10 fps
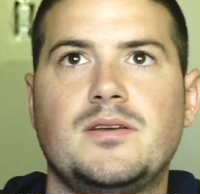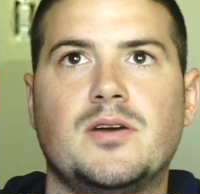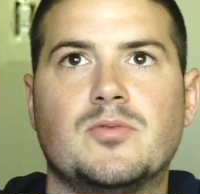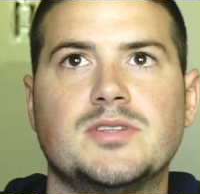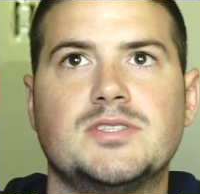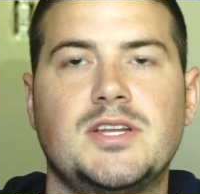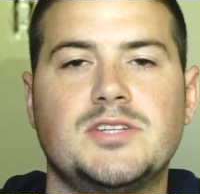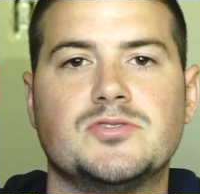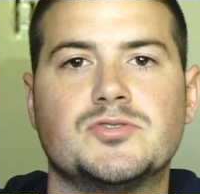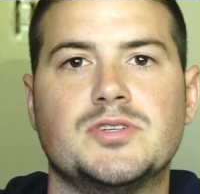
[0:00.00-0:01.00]
A
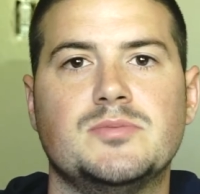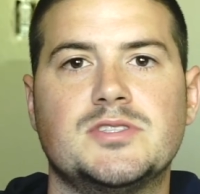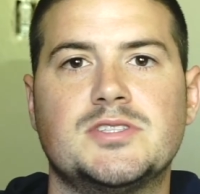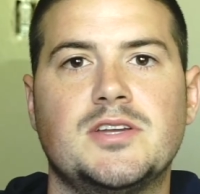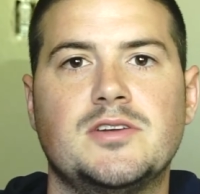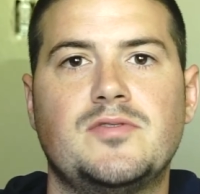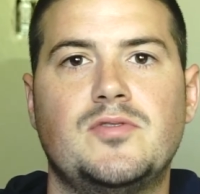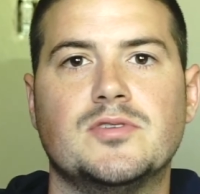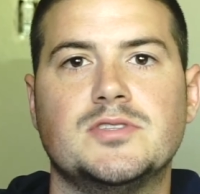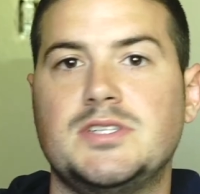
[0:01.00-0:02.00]
residential treatment center
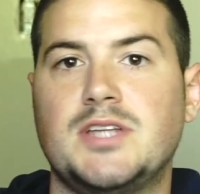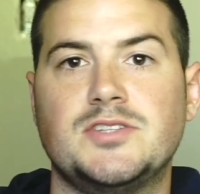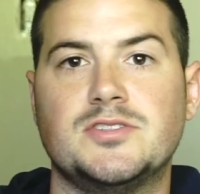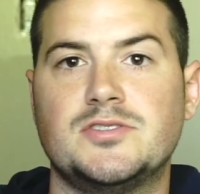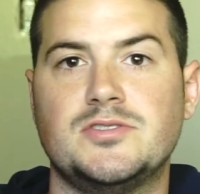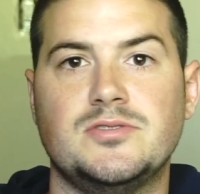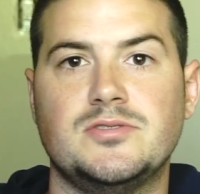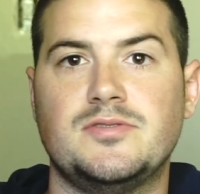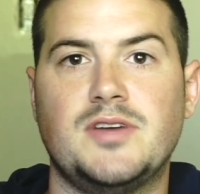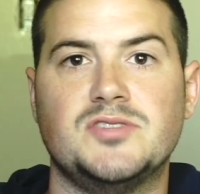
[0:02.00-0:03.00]
for teenagers who
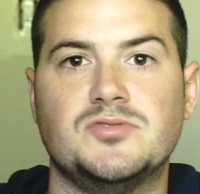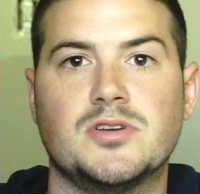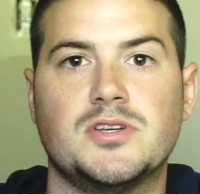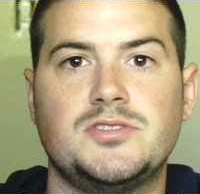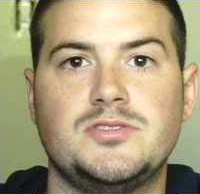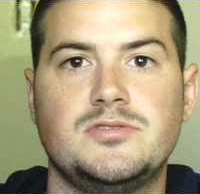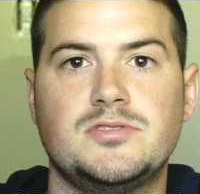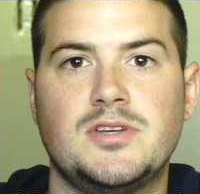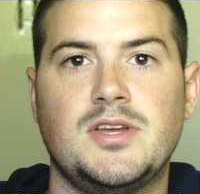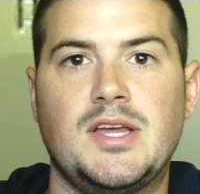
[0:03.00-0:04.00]
have had drug issues.
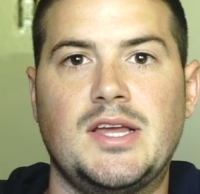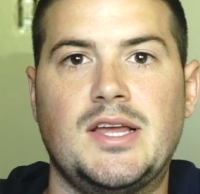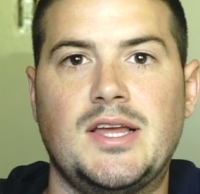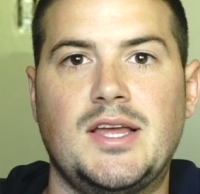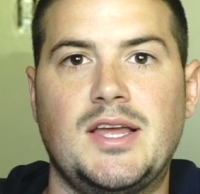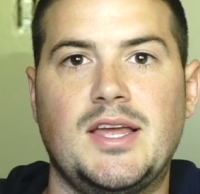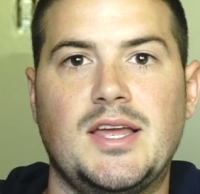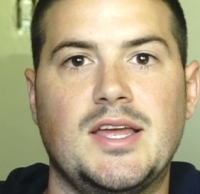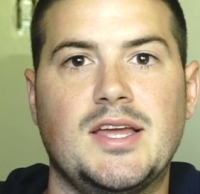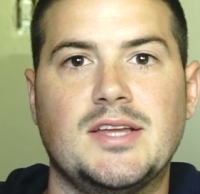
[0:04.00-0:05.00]

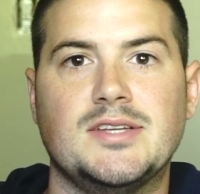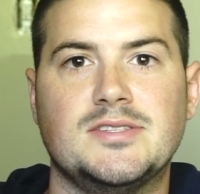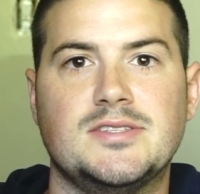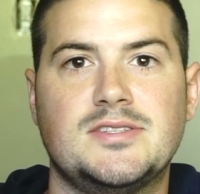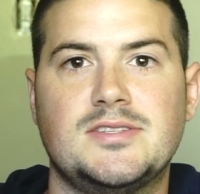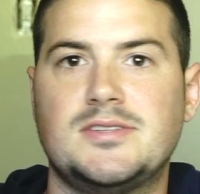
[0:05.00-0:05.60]
And